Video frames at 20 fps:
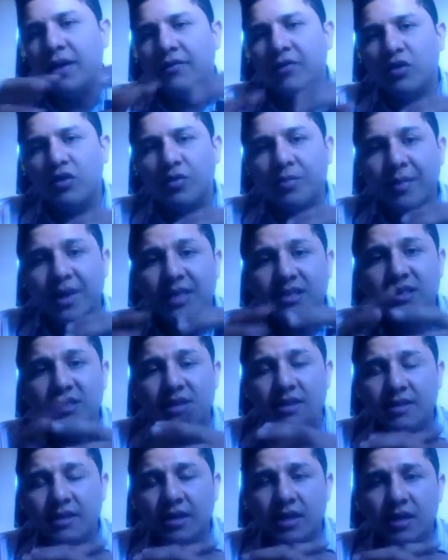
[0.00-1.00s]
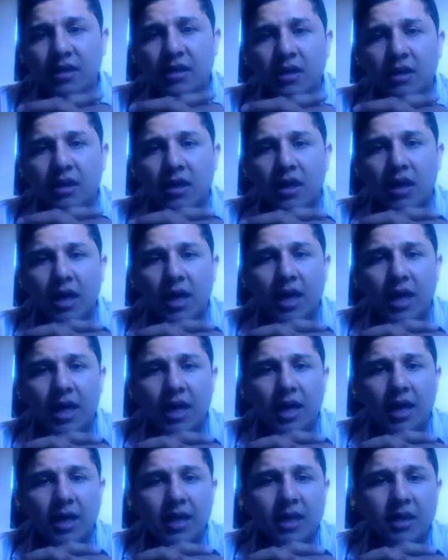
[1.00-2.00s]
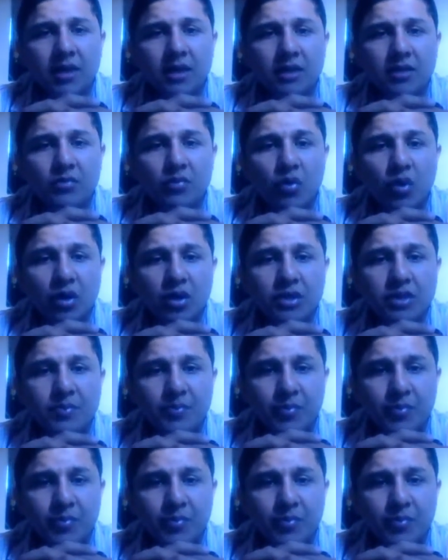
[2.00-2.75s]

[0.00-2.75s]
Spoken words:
about mystery, and it was